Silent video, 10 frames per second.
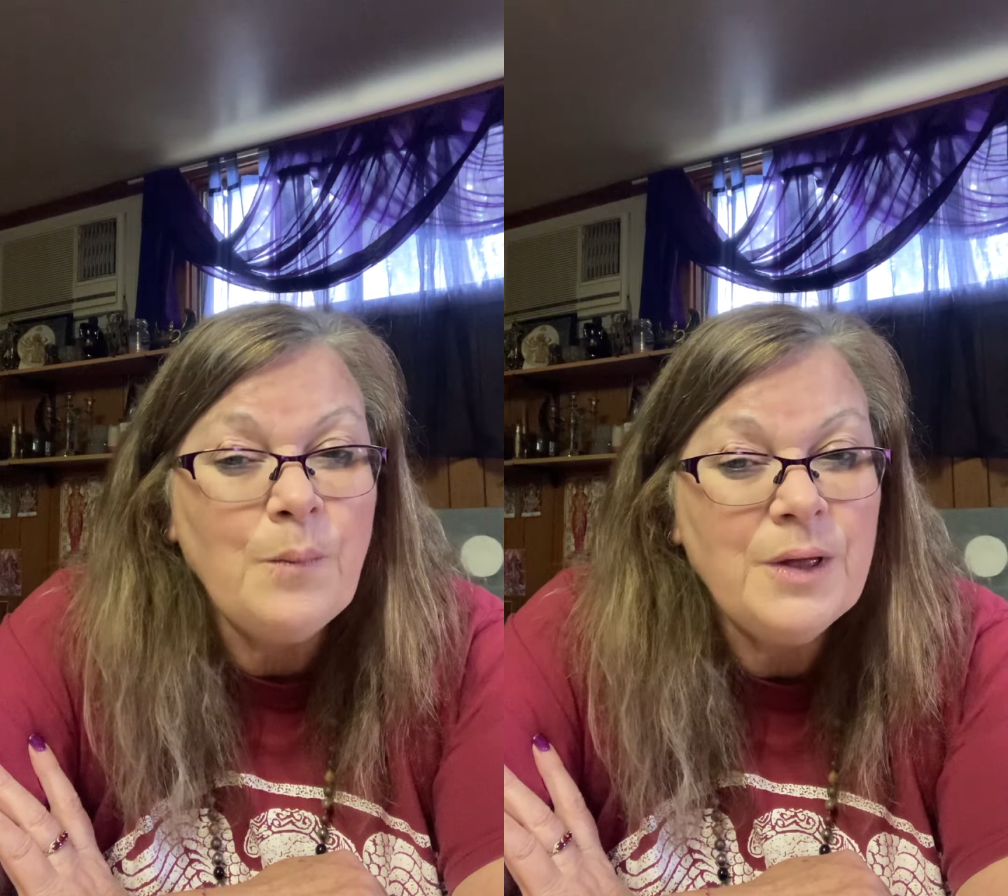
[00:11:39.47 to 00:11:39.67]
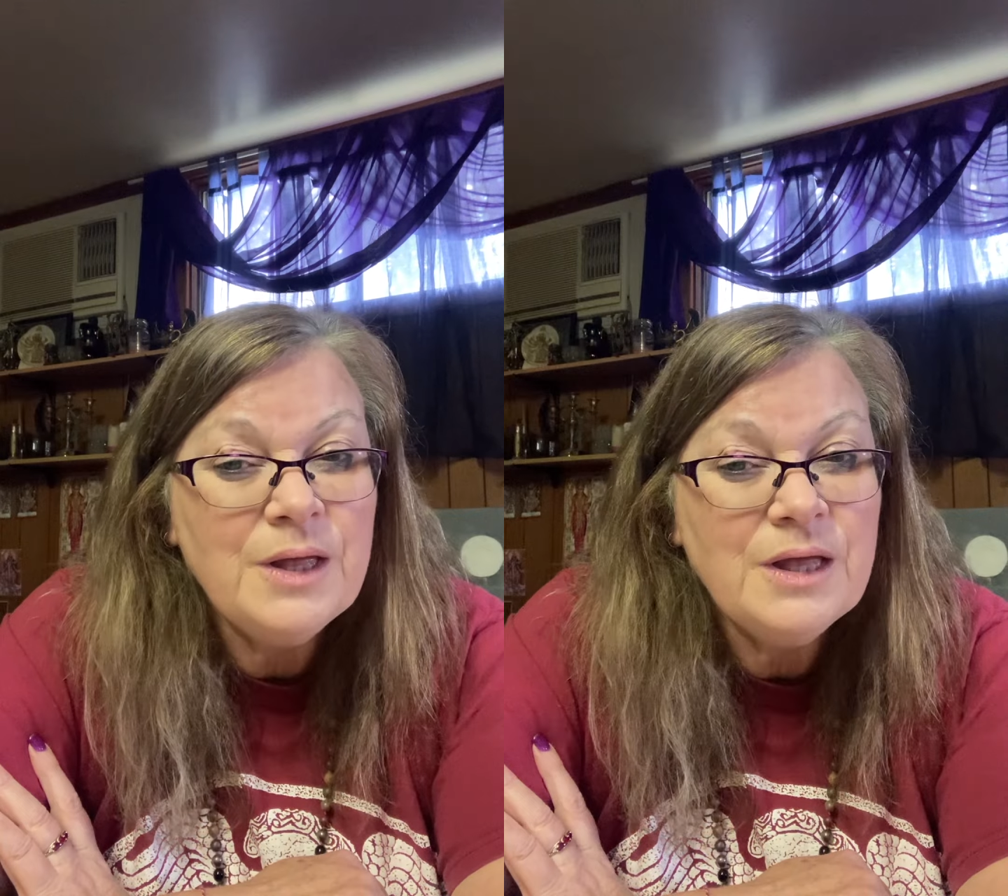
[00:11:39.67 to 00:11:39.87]

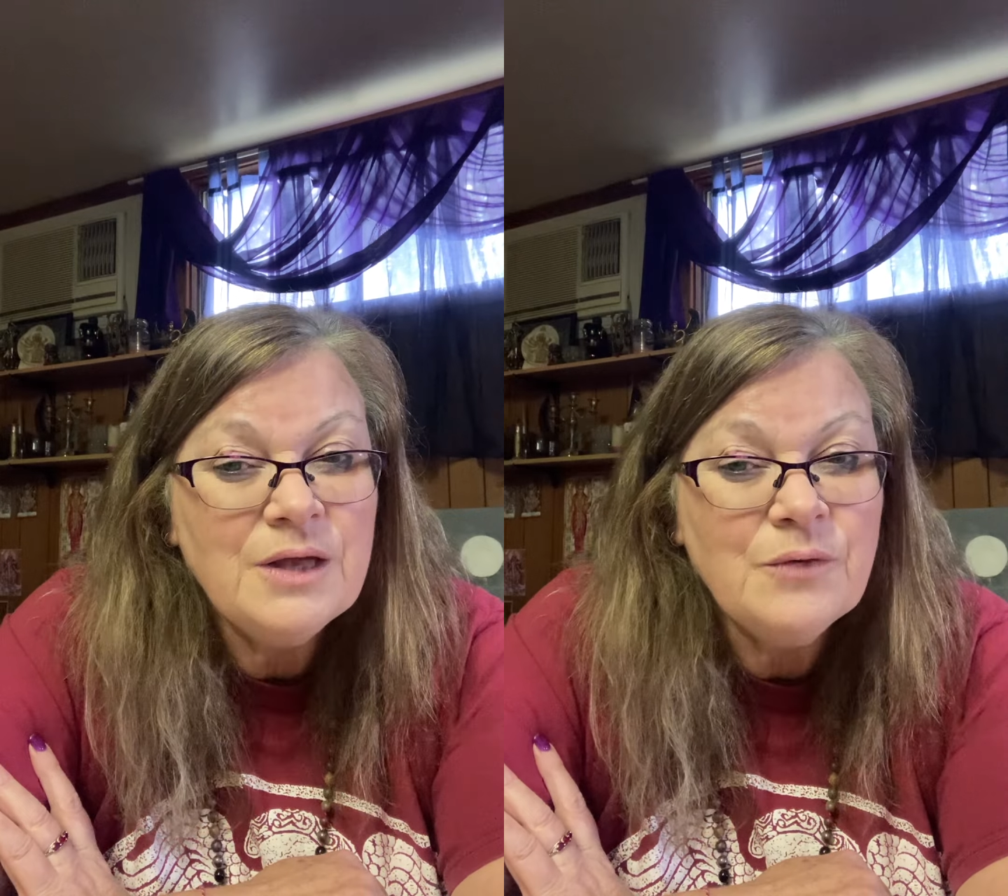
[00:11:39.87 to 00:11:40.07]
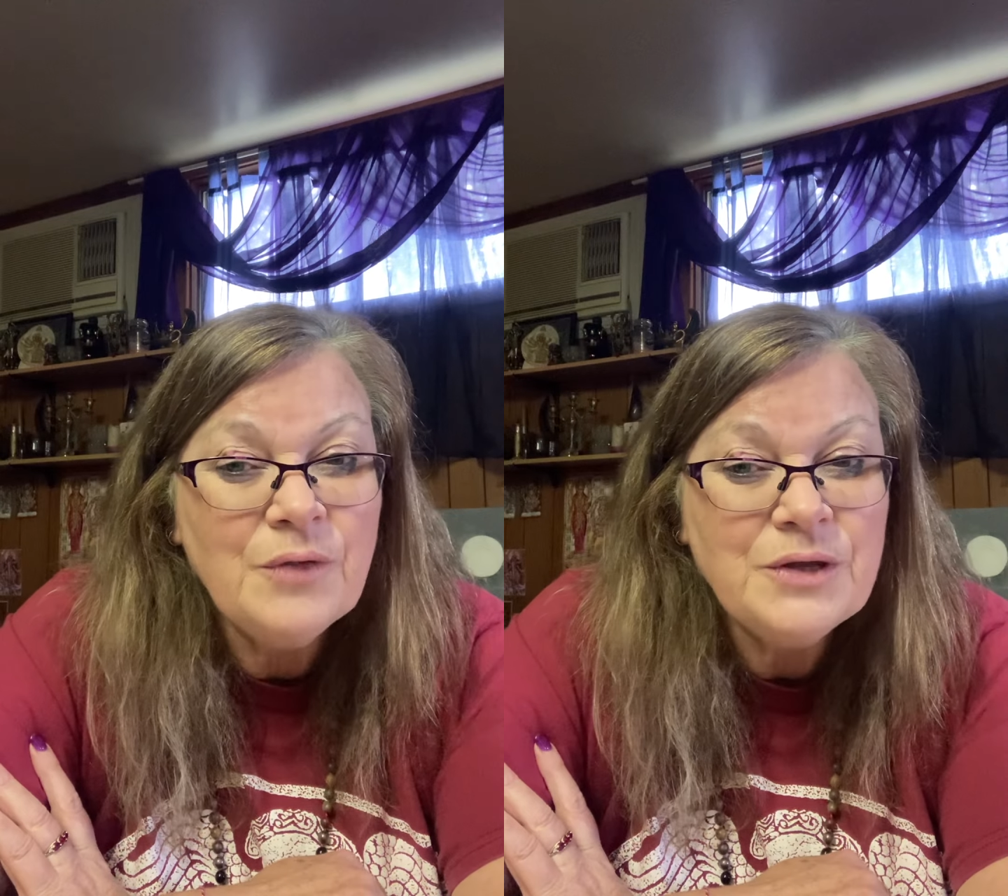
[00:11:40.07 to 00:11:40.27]
P
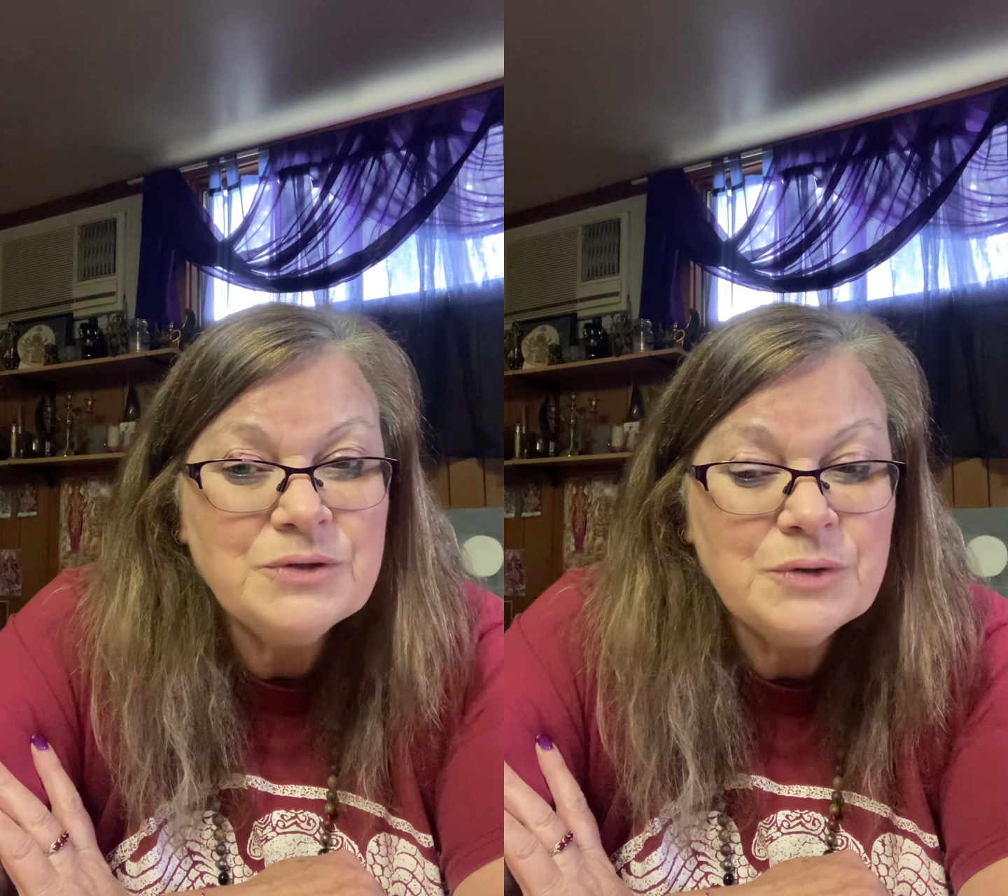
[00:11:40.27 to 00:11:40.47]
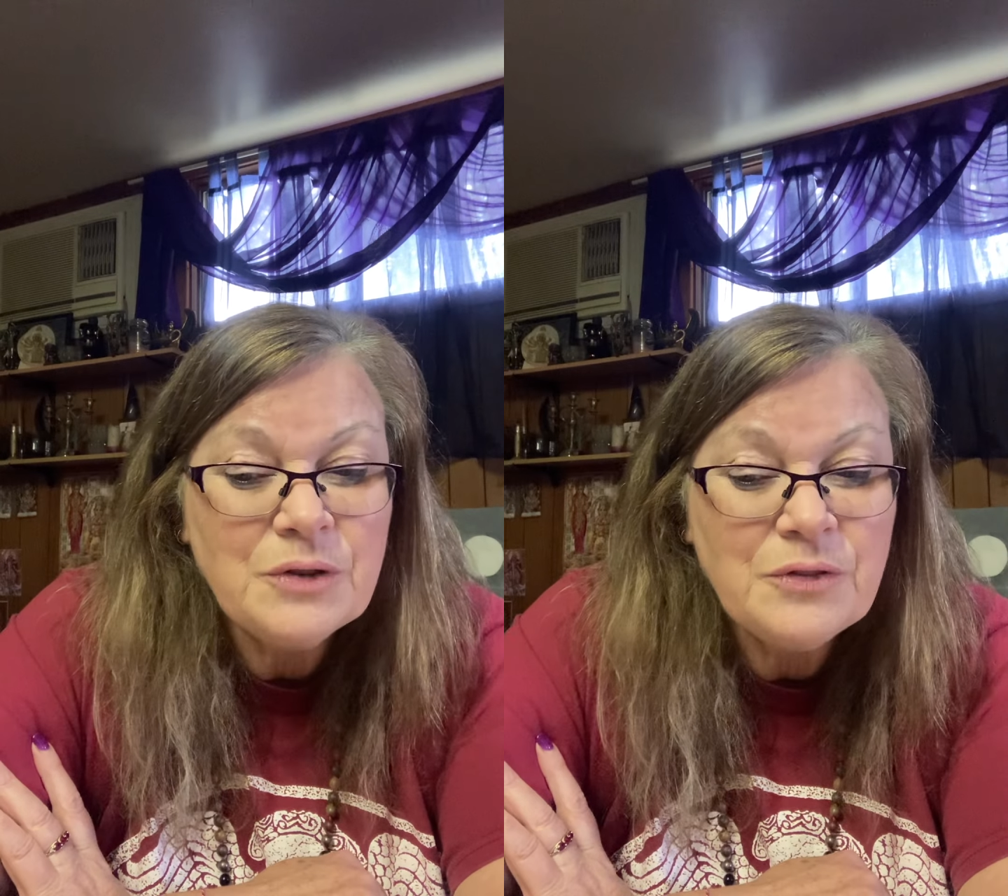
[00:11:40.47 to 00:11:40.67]
and all that
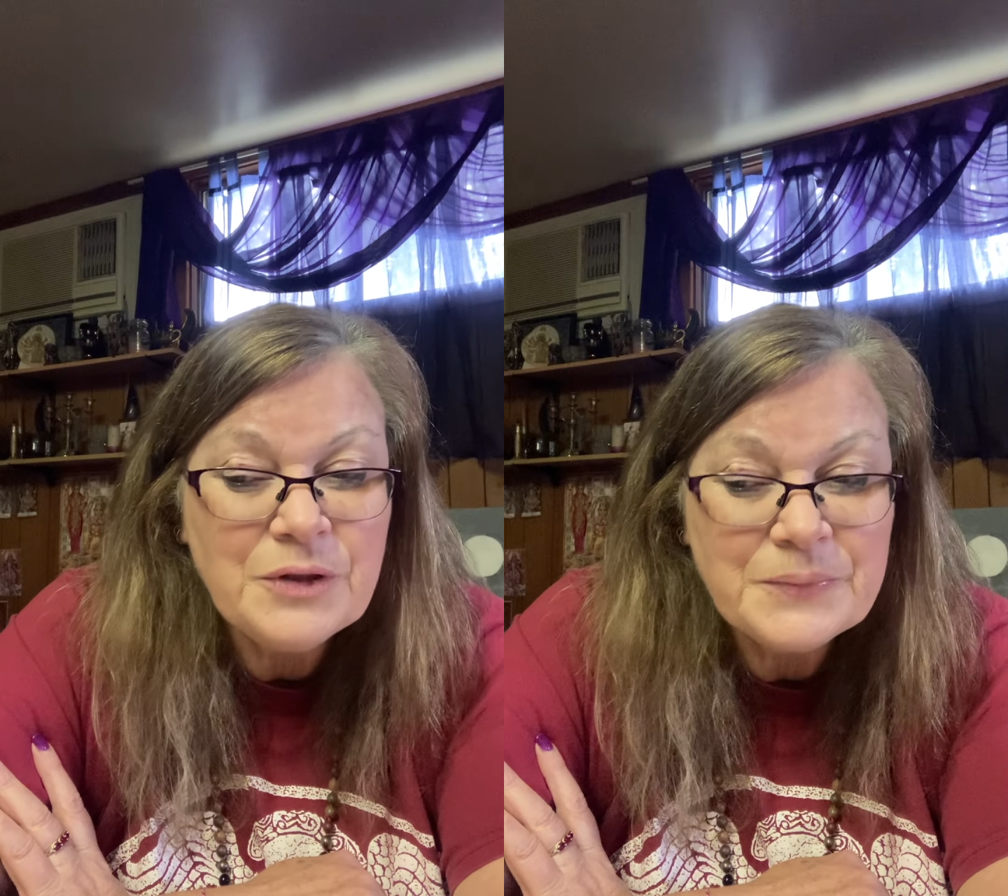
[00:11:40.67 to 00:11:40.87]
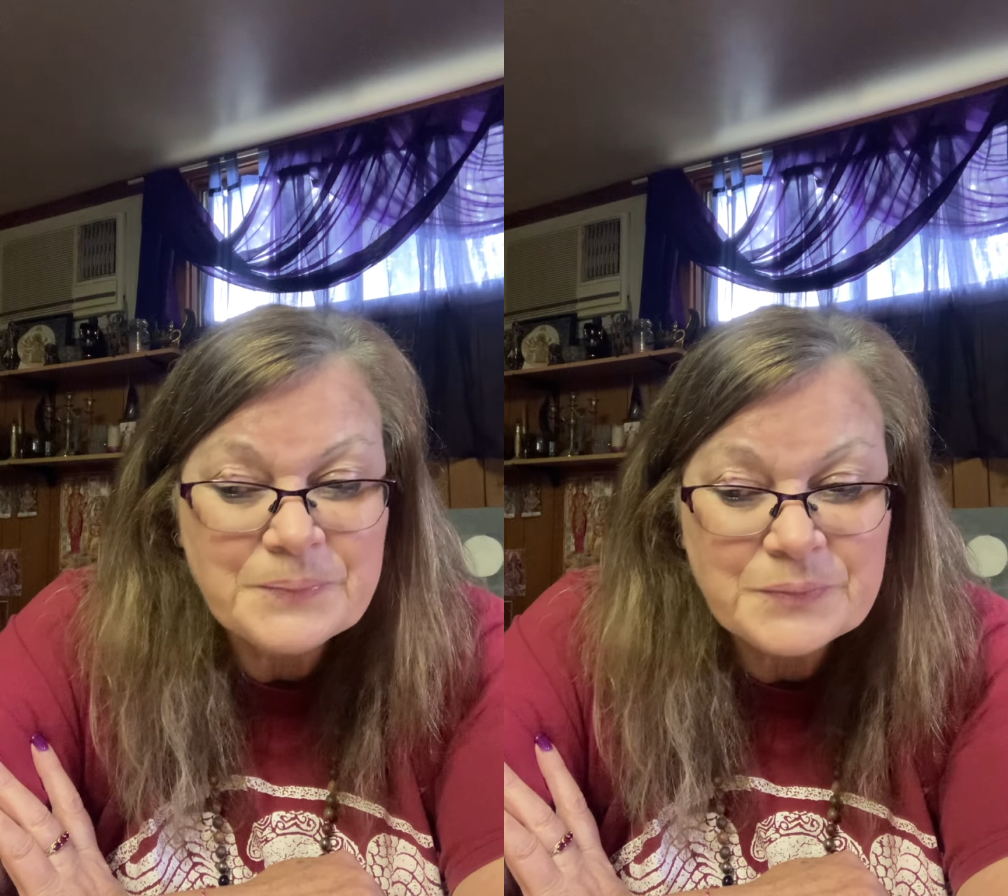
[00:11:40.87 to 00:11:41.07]
sort of
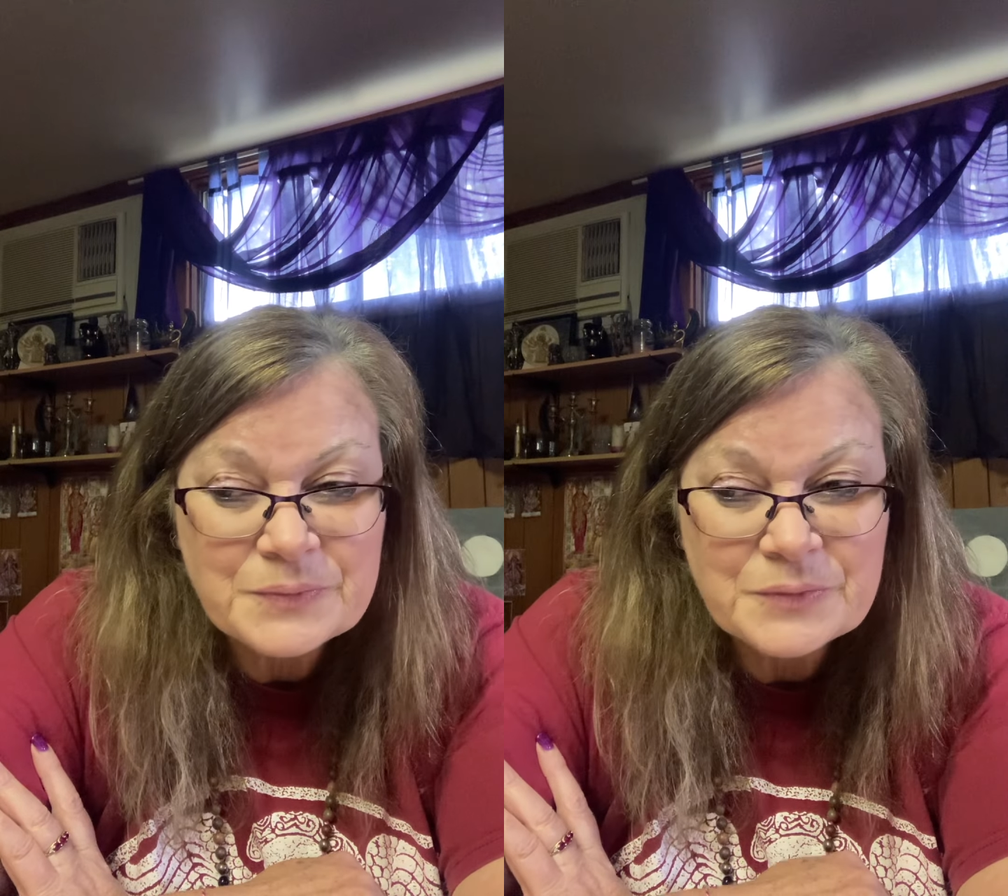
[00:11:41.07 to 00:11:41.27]
thing,